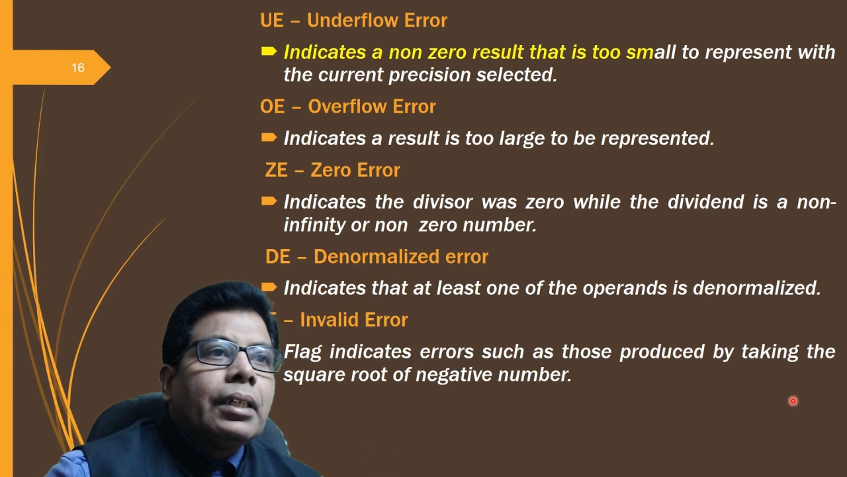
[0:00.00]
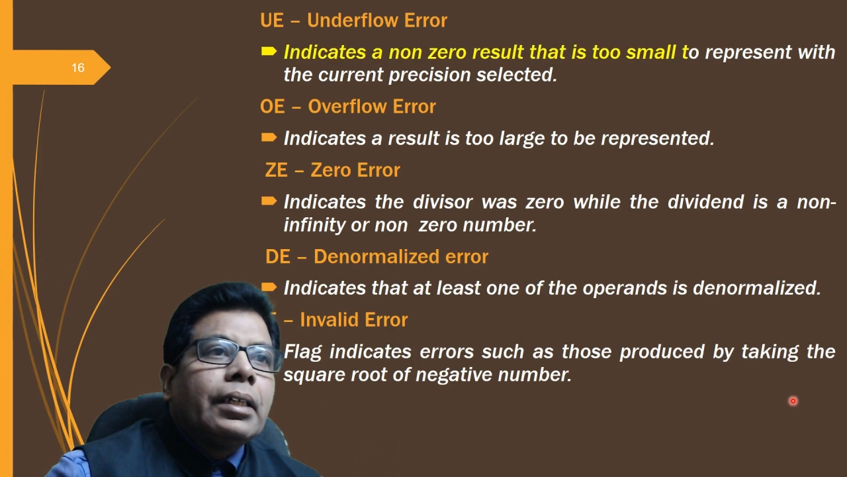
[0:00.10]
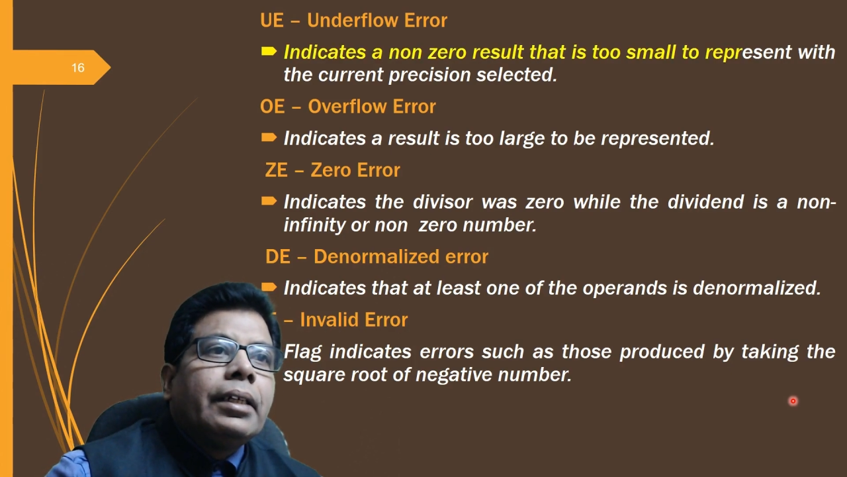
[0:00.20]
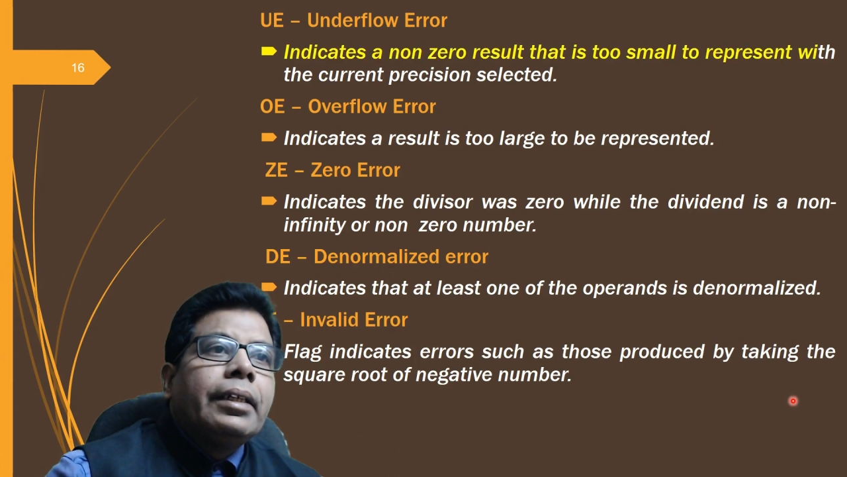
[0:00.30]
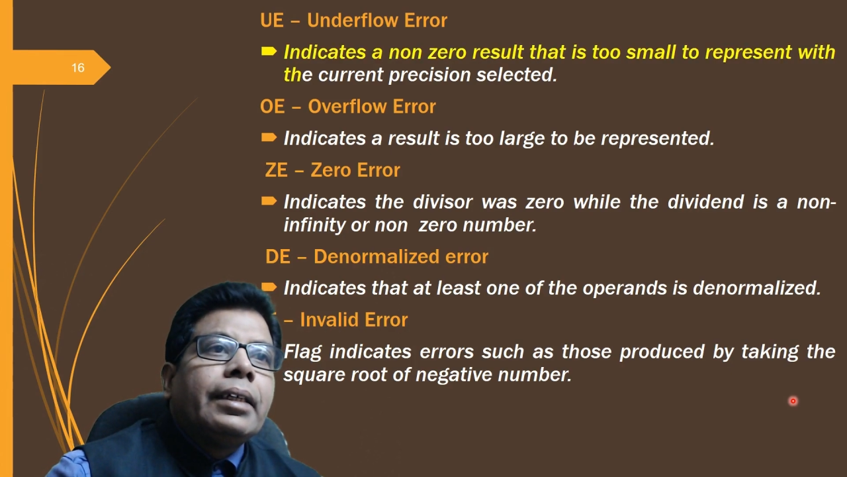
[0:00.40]

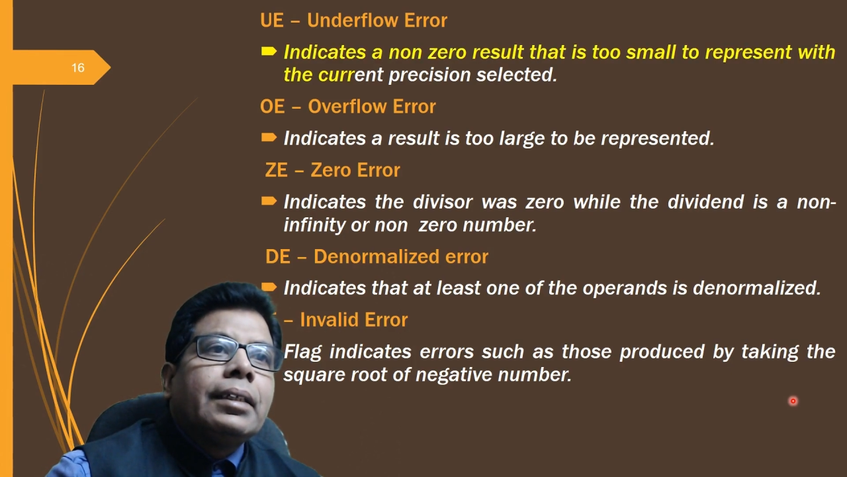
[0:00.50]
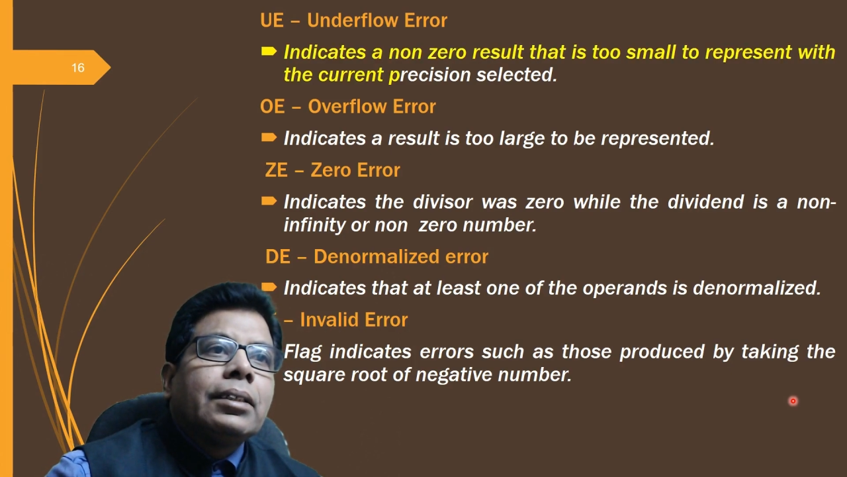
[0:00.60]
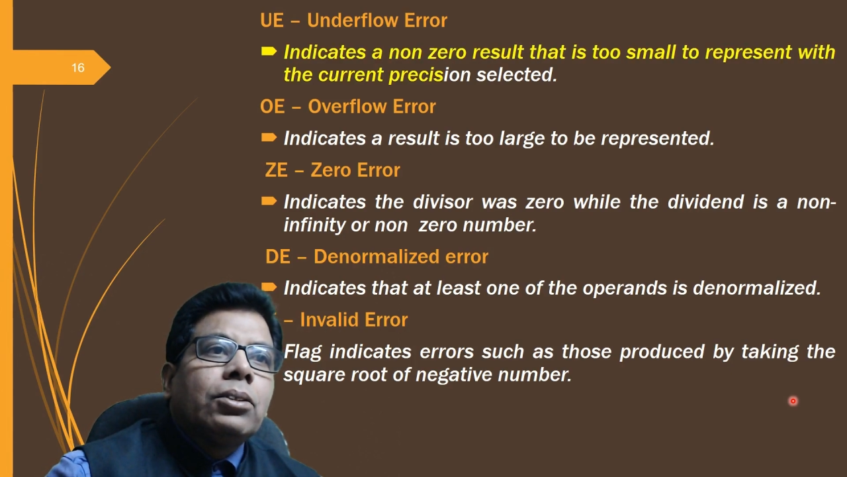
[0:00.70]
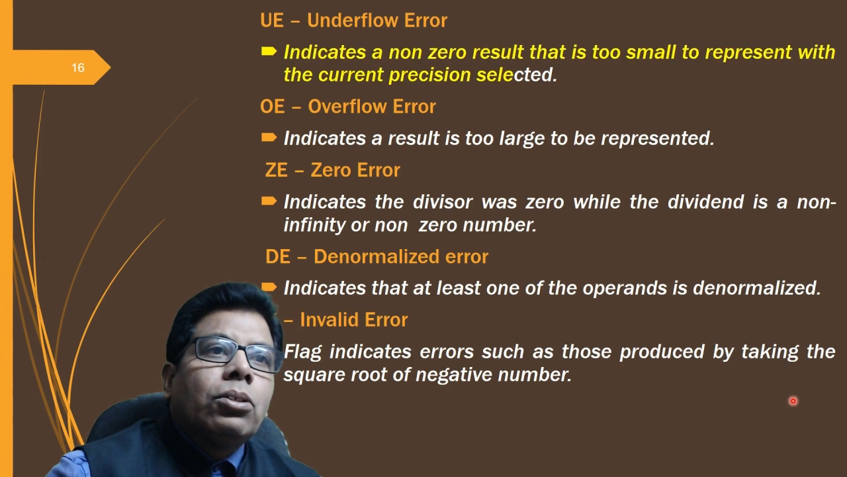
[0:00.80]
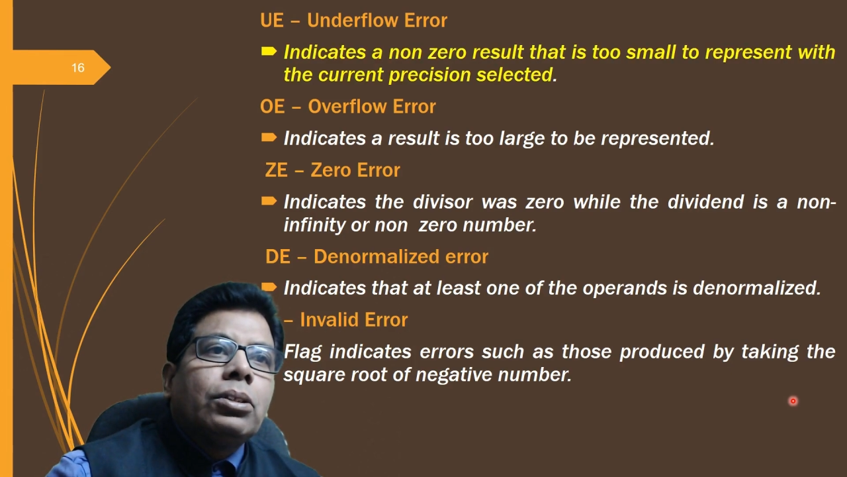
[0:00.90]
indicates a
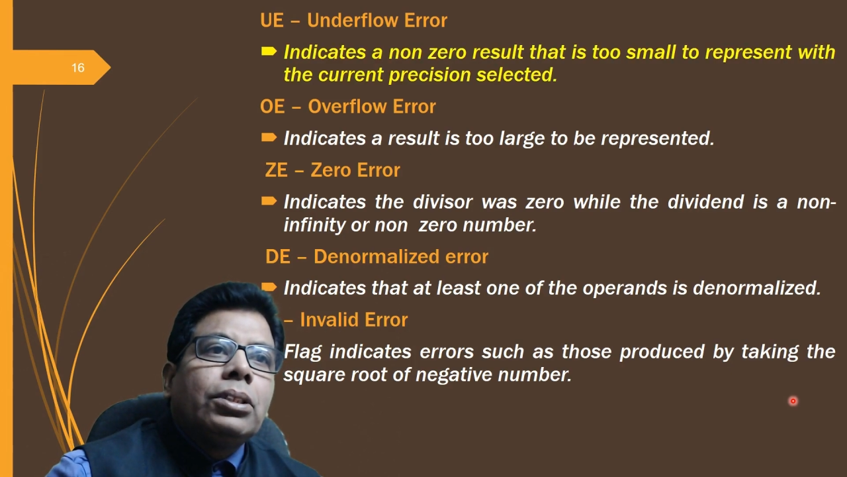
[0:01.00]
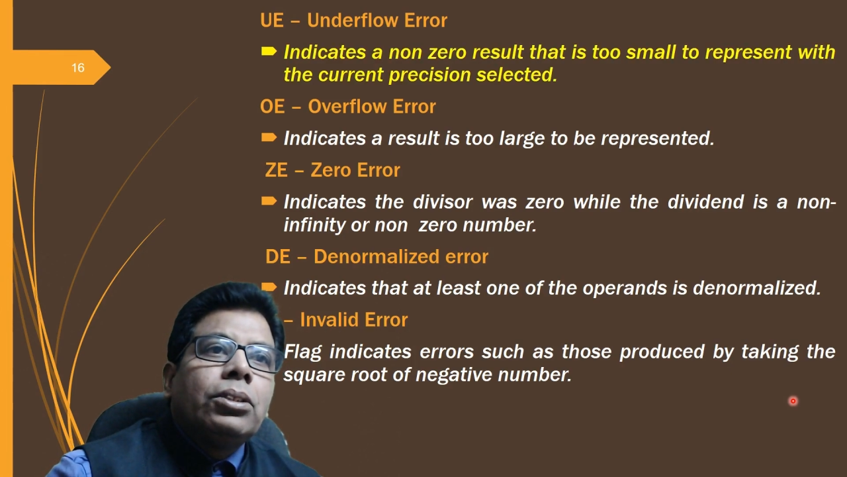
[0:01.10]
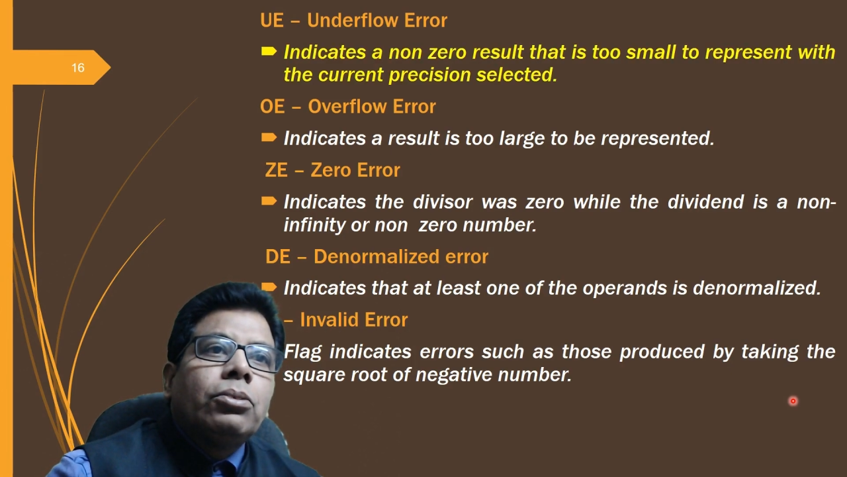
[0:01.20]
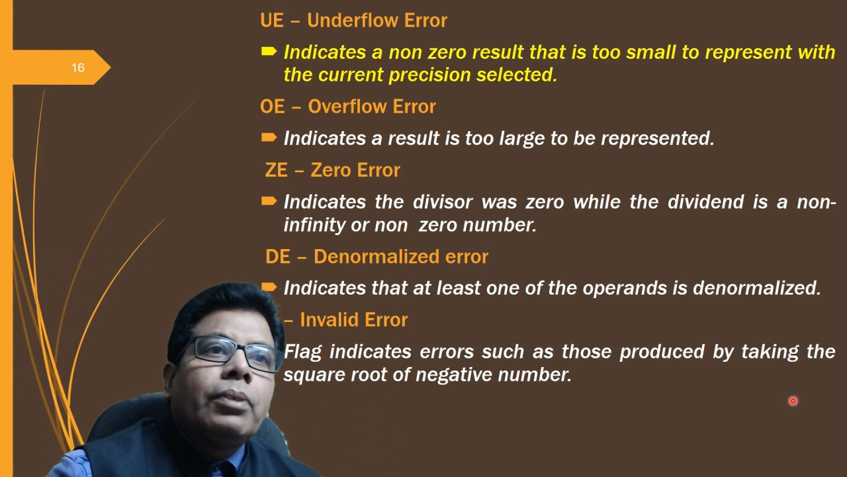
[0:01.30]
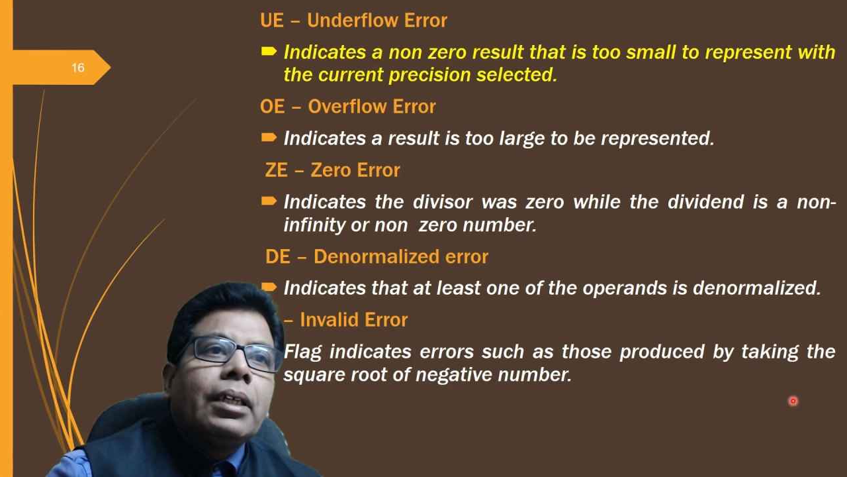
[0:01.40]

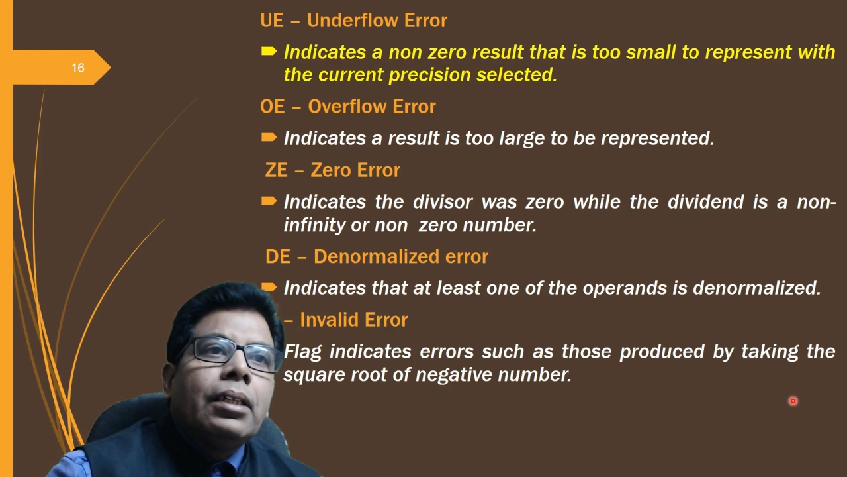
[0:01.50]
non-zero